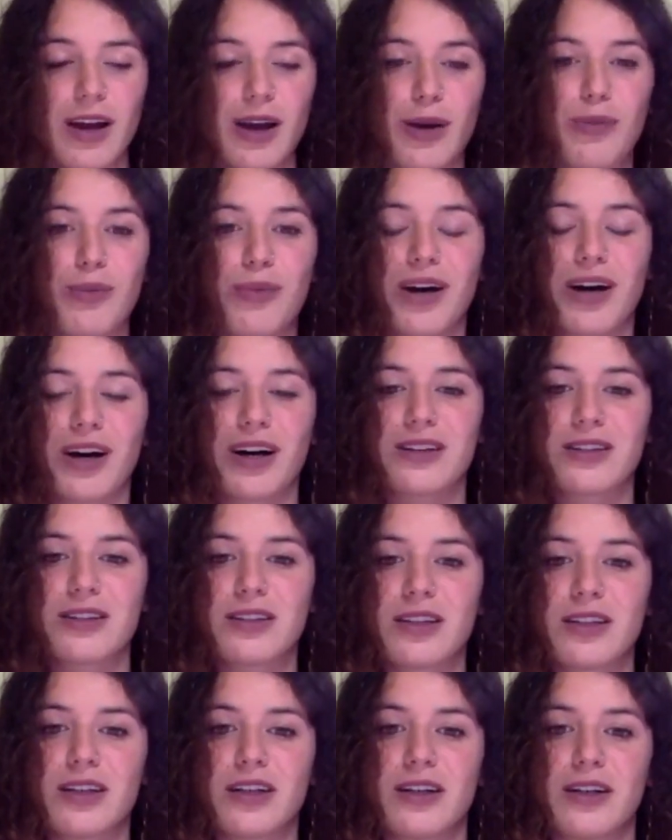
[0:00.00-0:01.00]
but
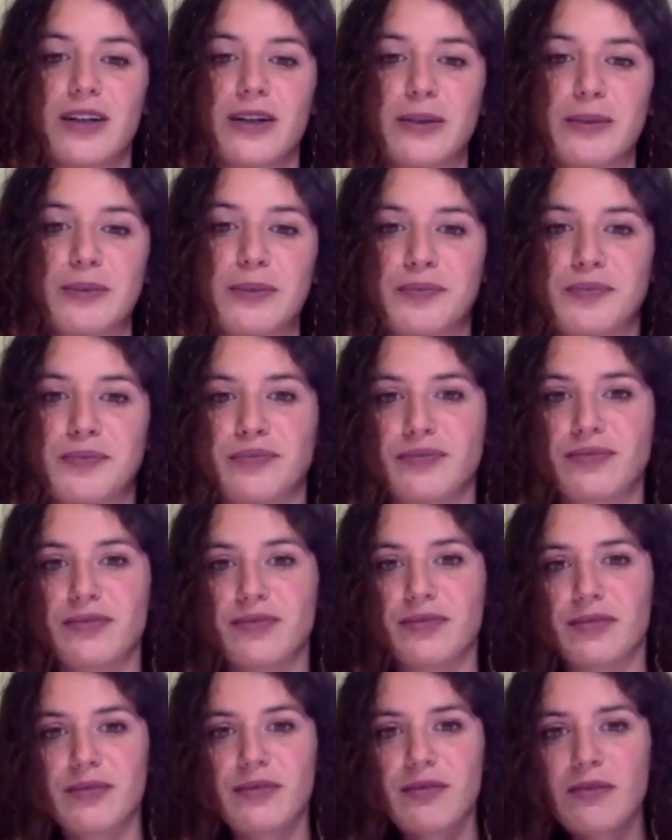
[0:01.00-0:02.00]

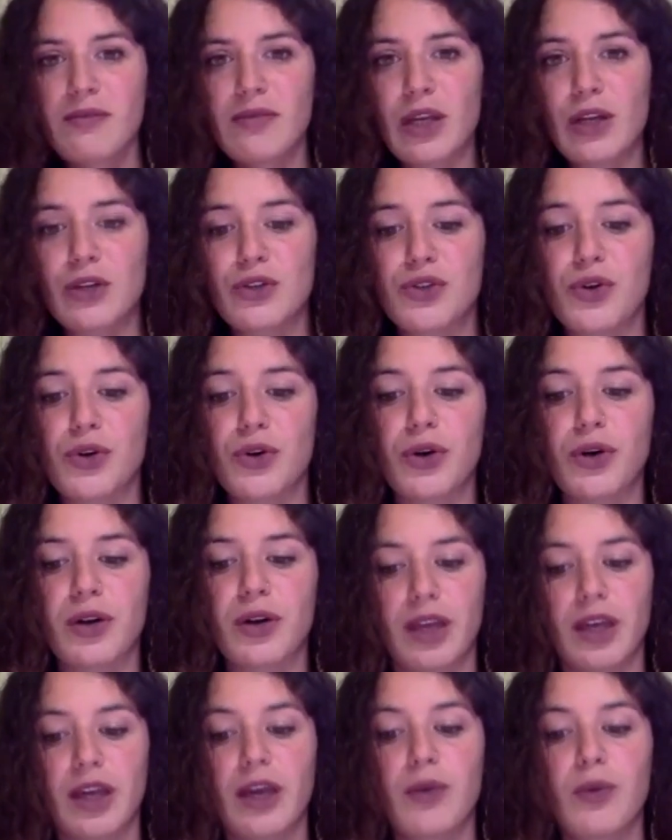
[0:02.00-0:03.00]
so
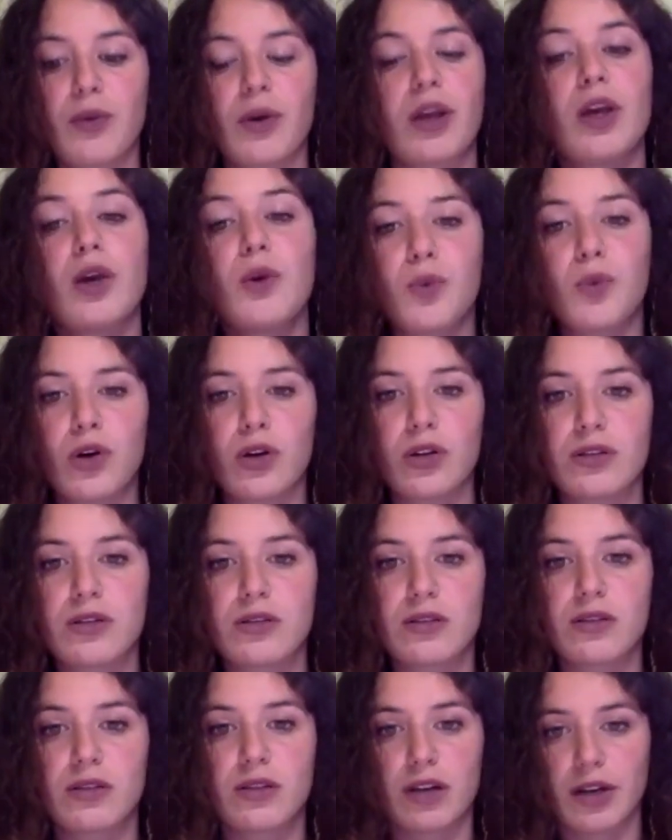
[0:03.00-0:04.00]
he
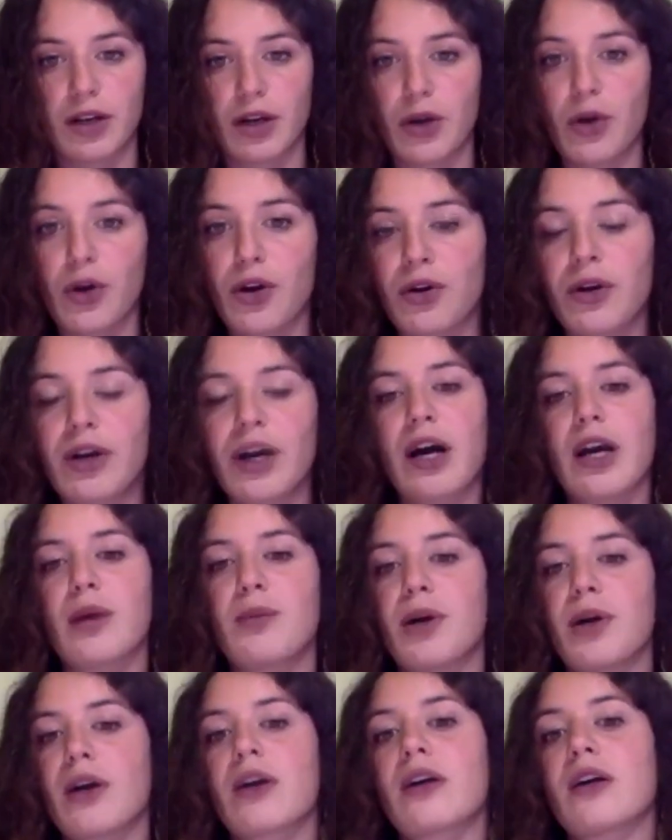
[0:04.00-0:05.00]
wants Nagorno
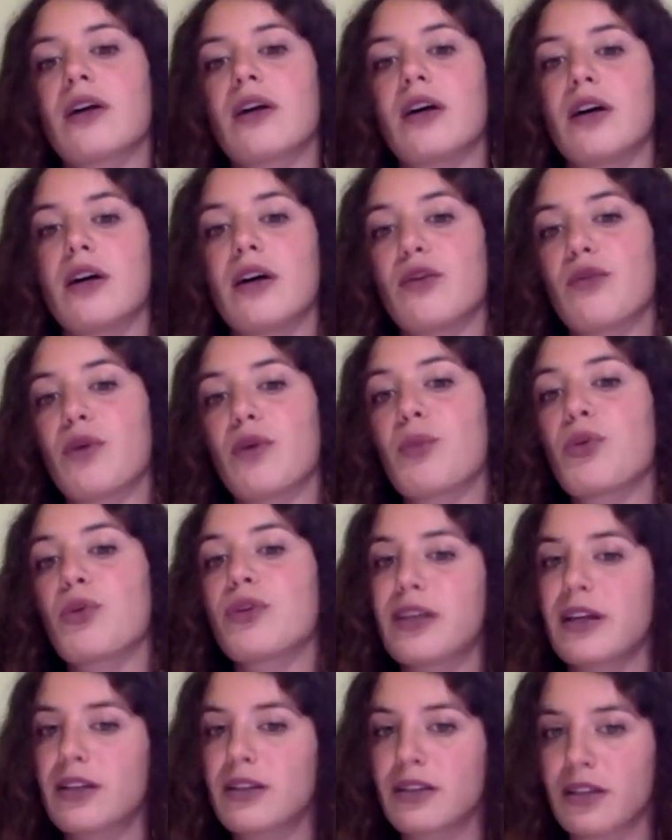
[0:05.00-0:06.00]
Karabakh
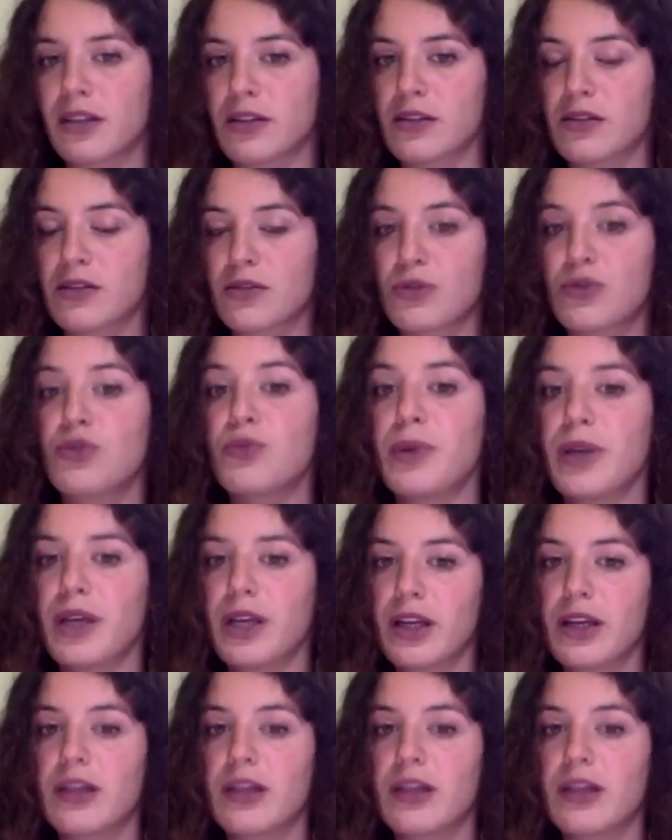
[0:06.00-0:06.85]
representatives to be in the